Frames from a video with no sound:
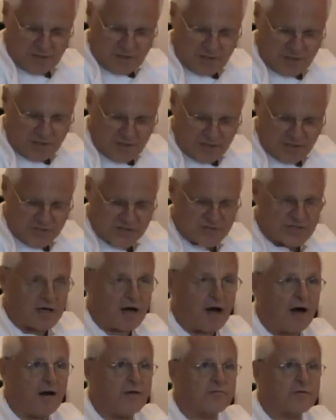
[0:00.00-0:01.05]
here
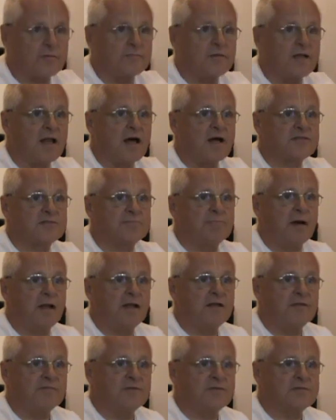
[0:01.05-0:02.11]
scar from the last
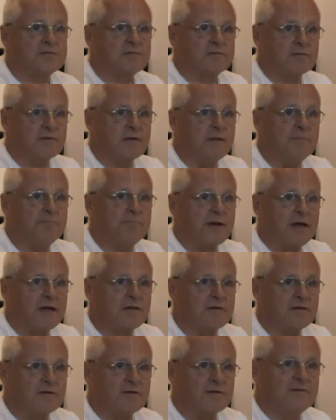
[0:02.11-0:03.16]
bullet, which the
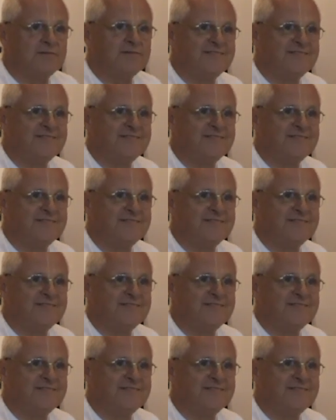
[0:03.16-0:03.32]
impact, you know.